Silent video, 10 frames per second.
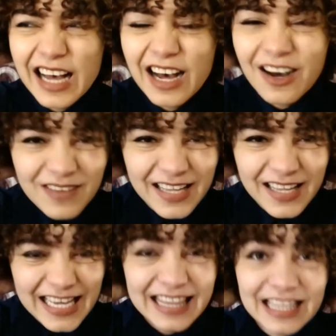oh my
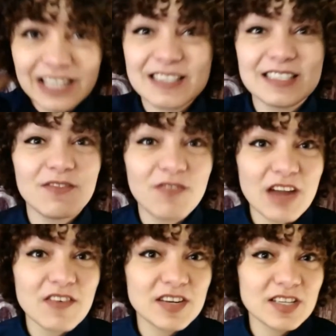god, that's a
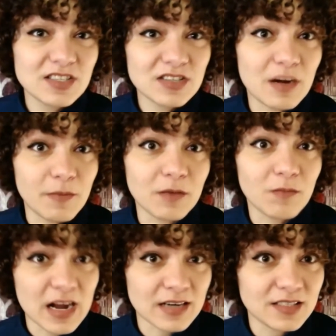very disturbing
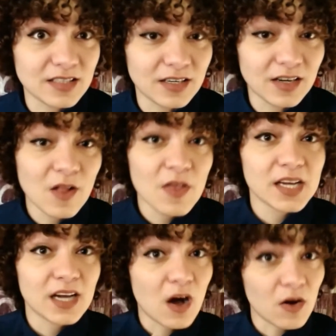monster.
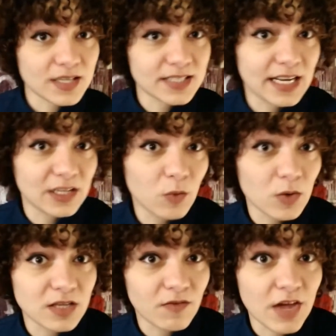Honestly, it
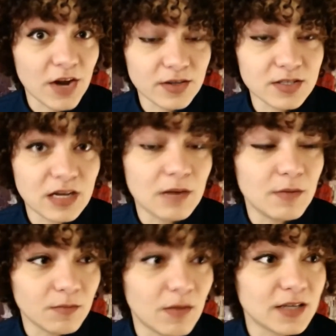was a very
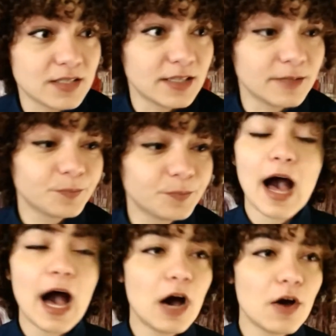disturbing monster.
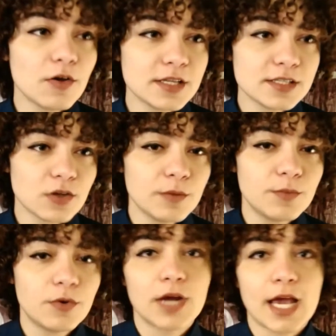How the story
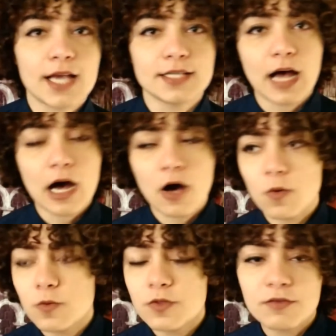progressed,
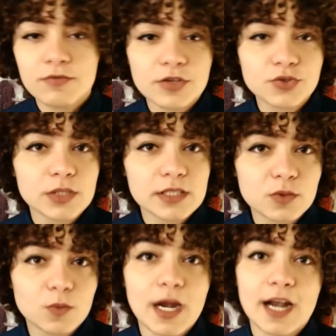how the
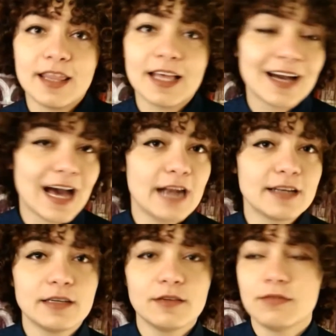visuals were, the
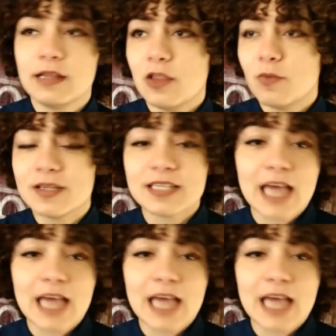character development,